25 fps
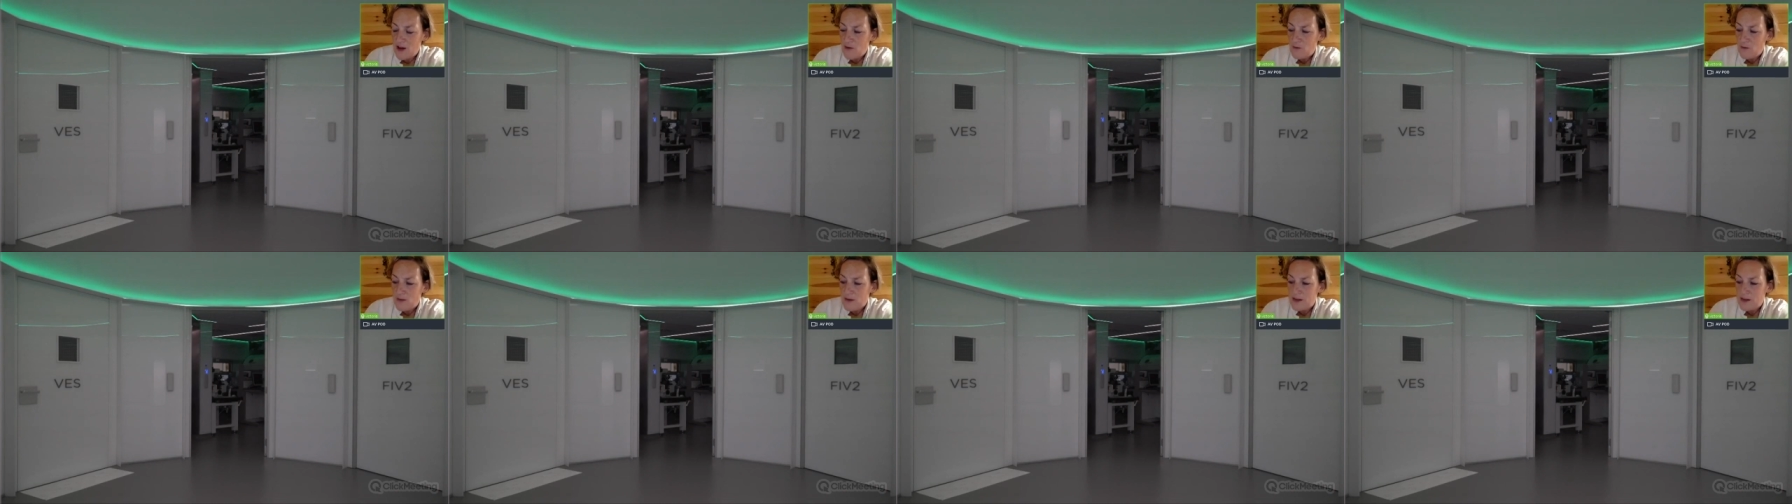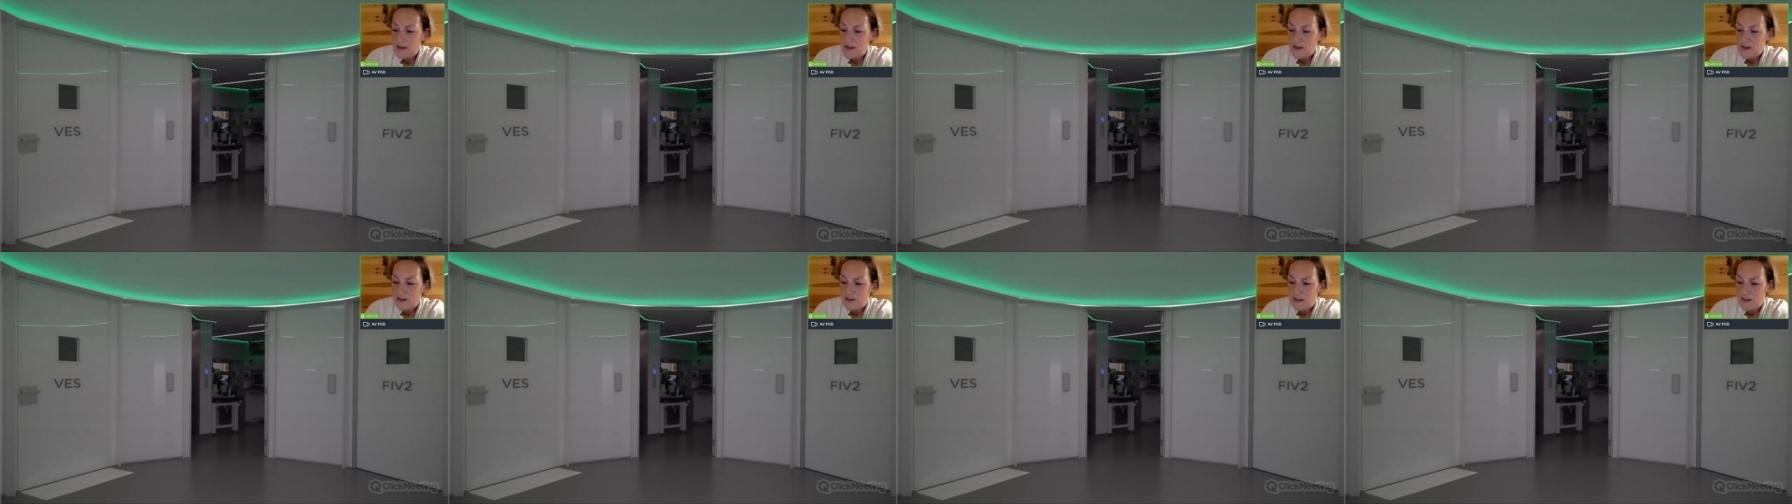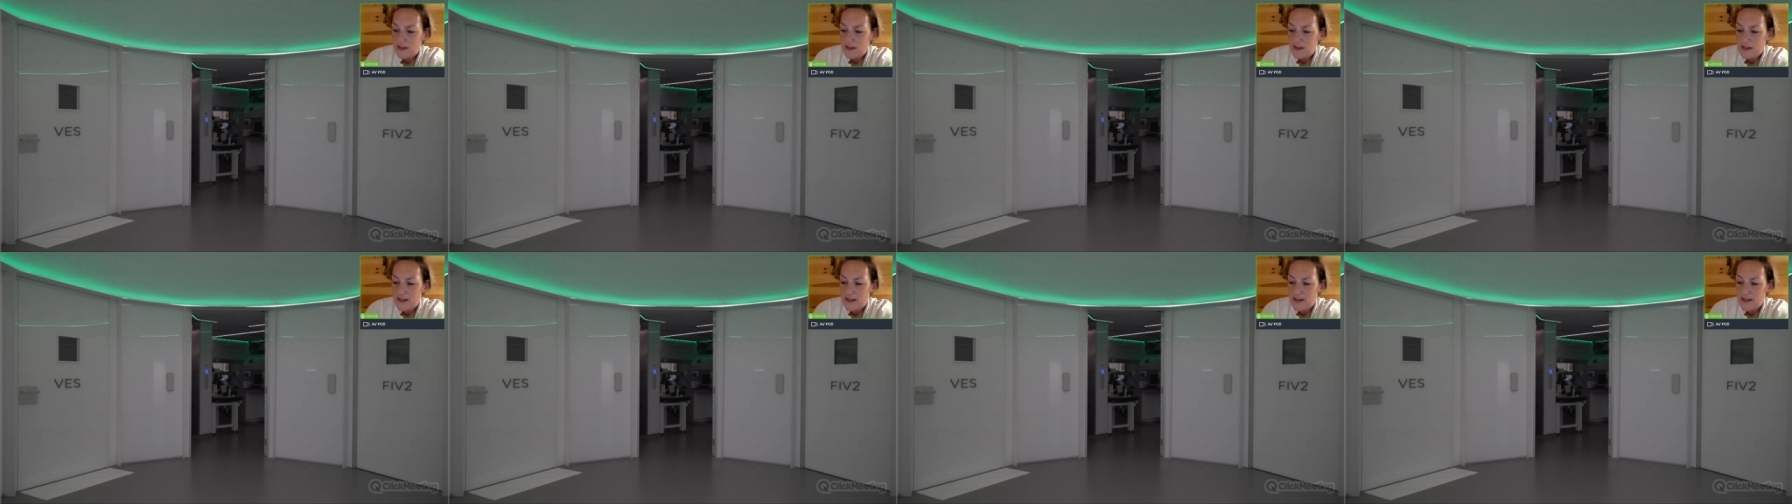a window
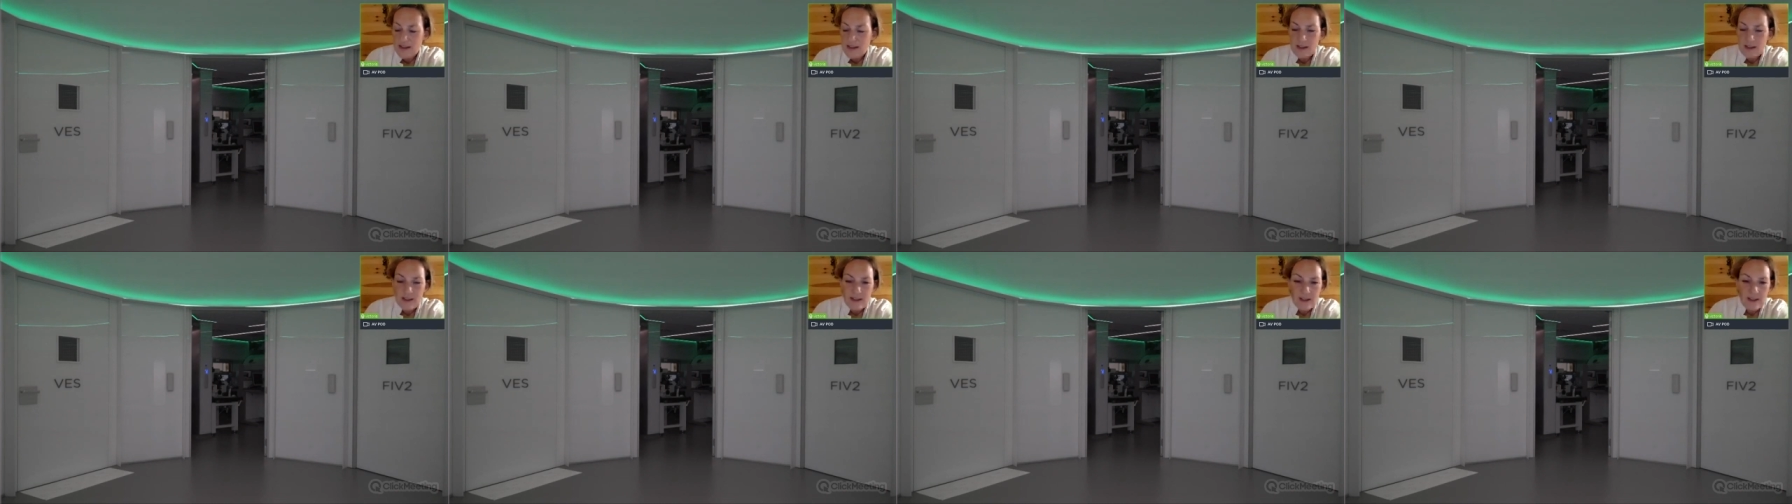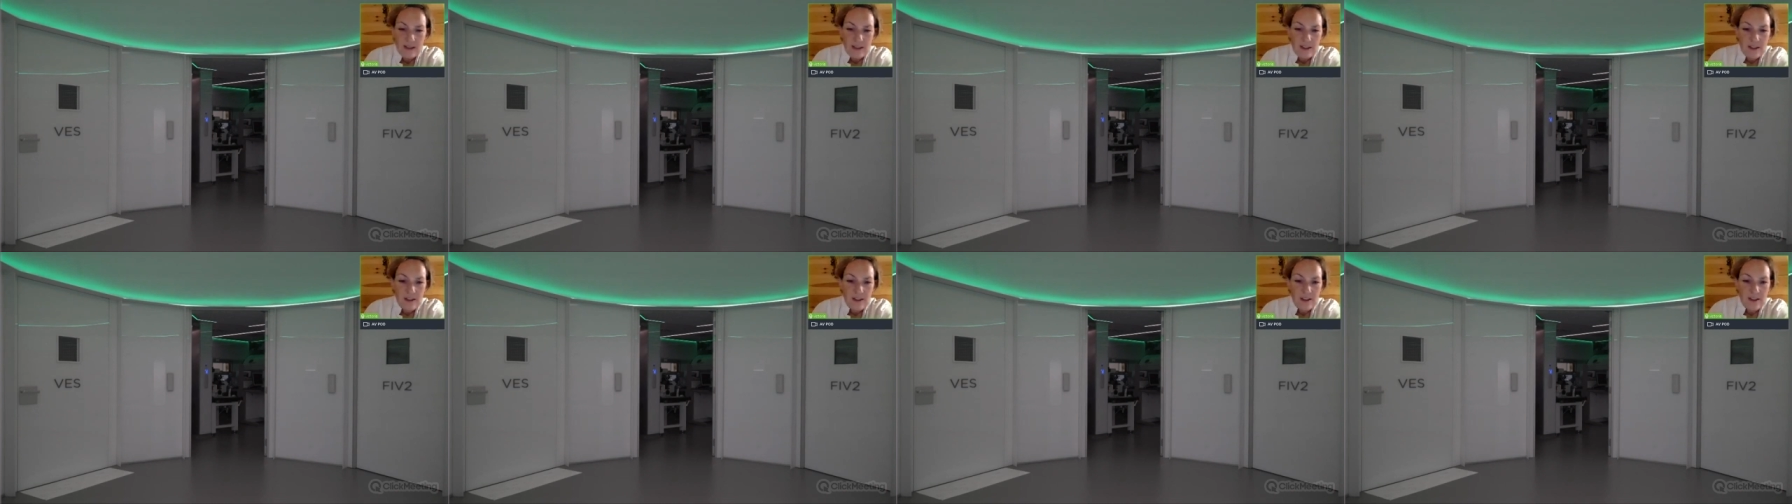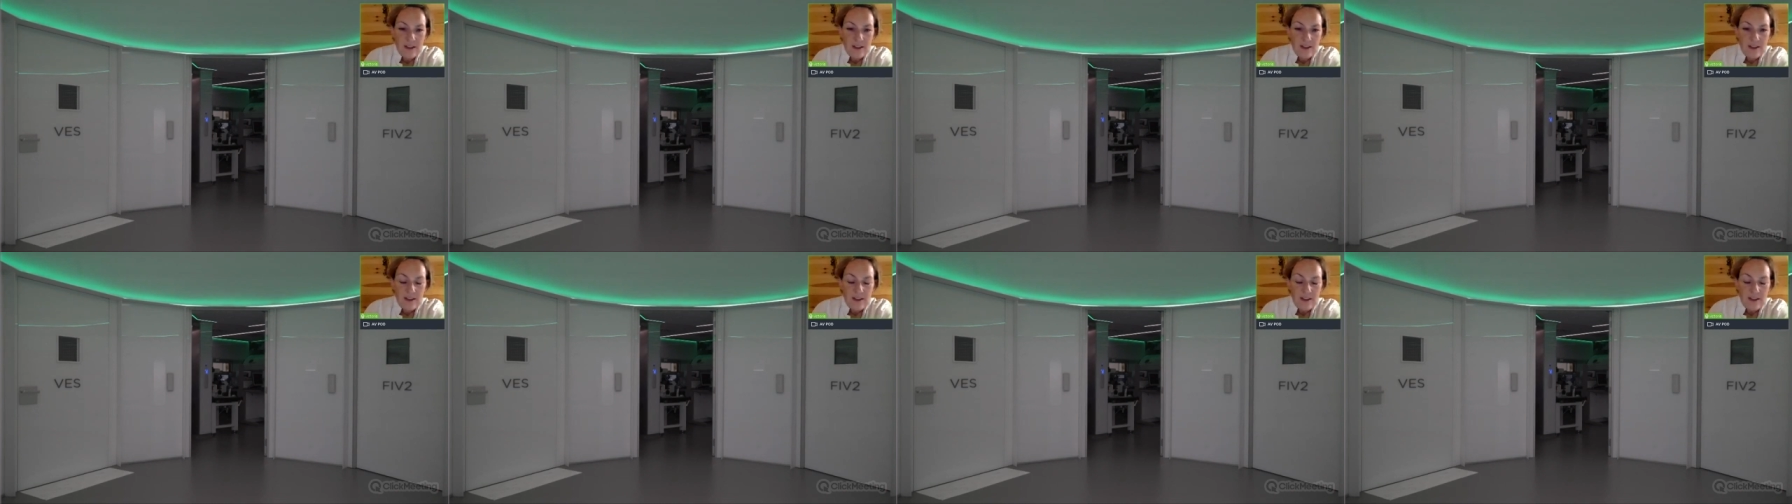that they can
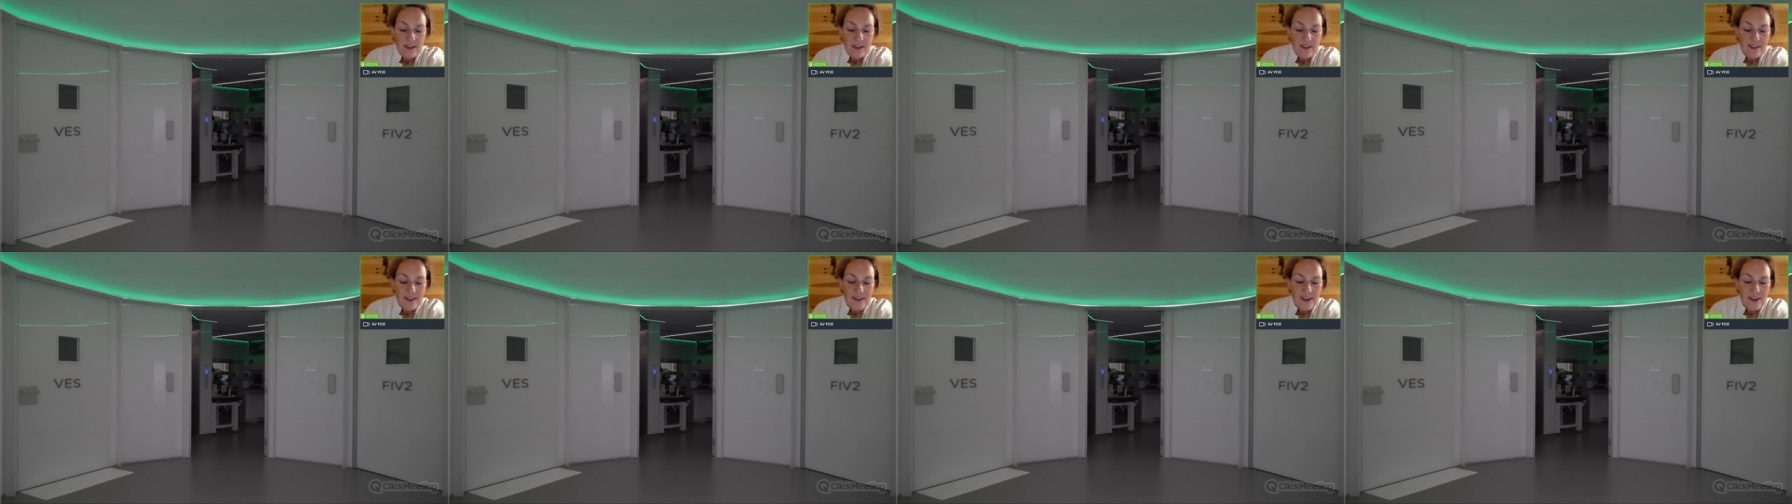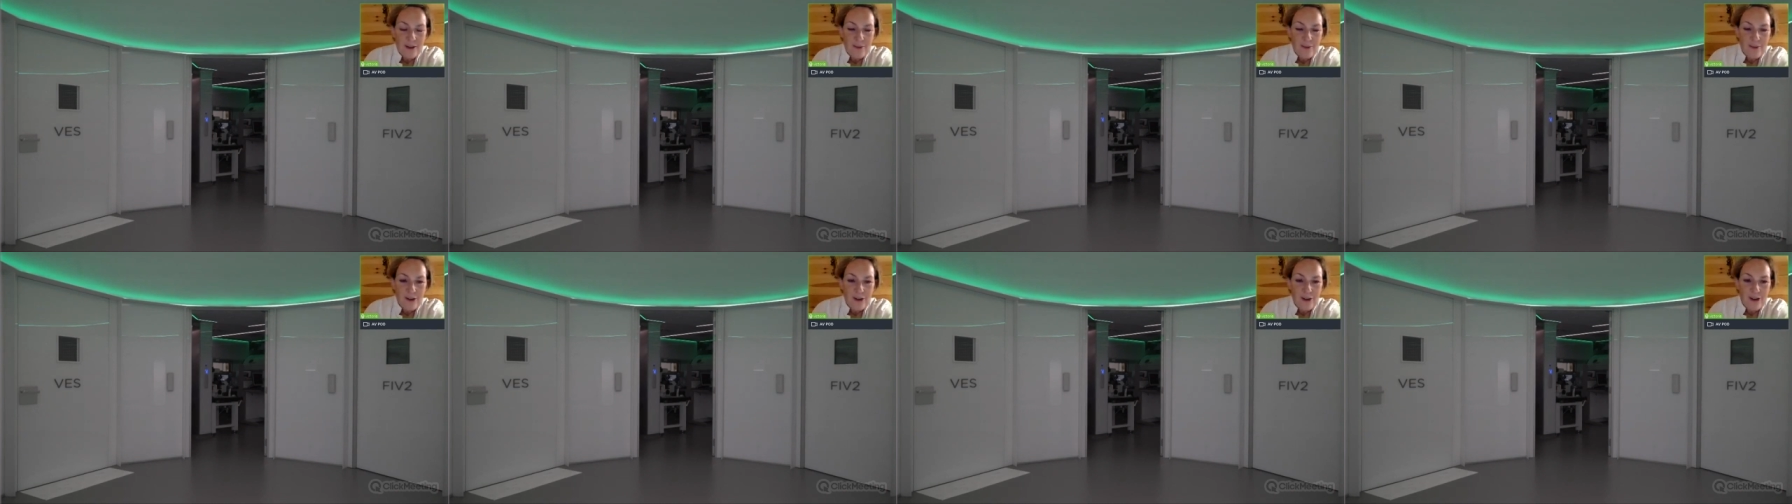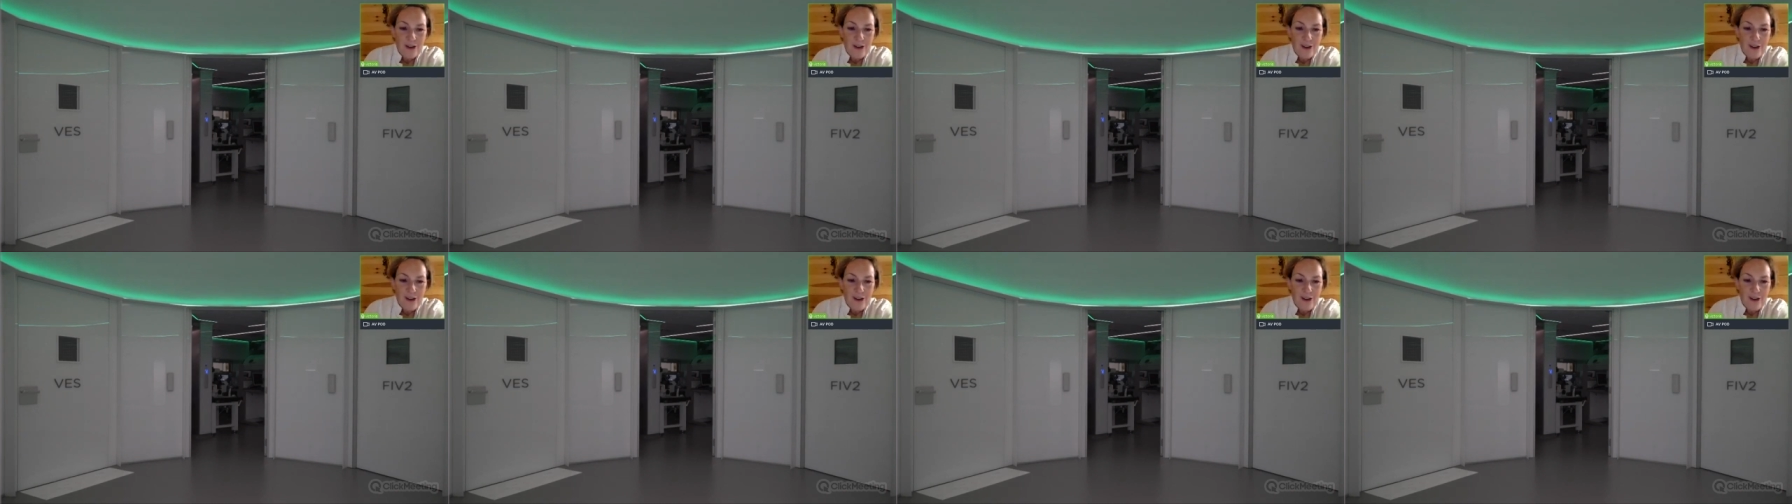come and look,